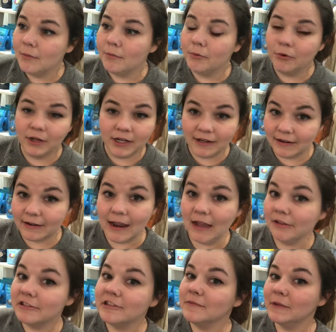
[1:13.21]
pointed it
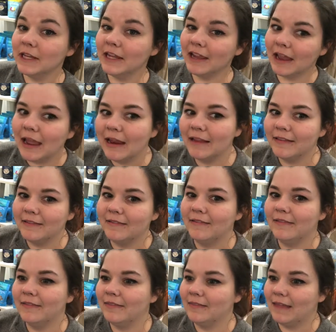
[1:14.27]
out to me, and
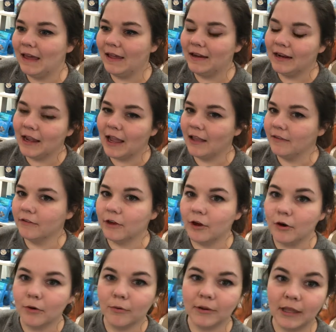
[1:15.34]
then I had to
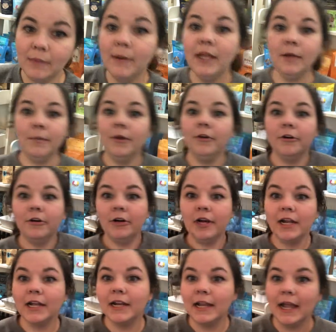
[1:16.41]
go get my computer
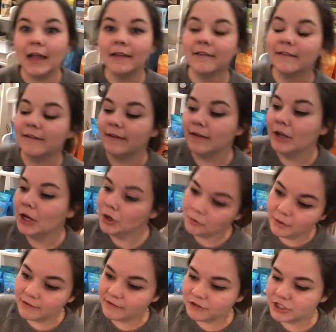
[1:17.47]
and I had to
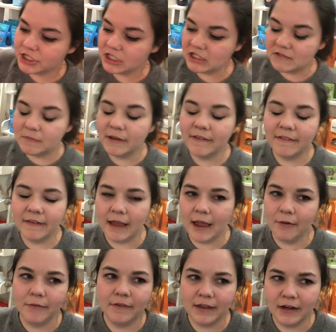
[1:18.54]
research this because
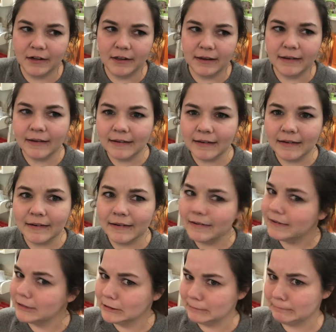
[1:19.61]
I was kind of like,
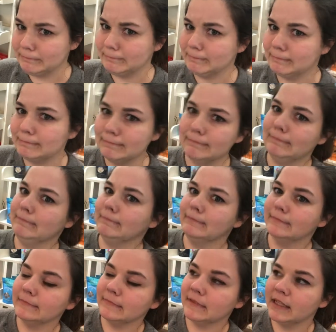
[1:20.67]
oh,
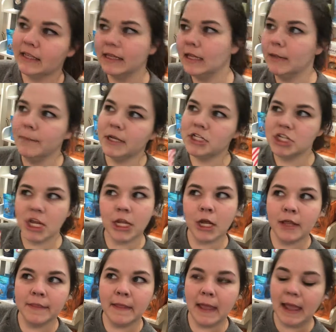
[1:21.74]
let me check
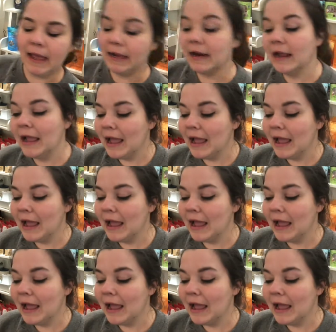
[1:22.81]
on that.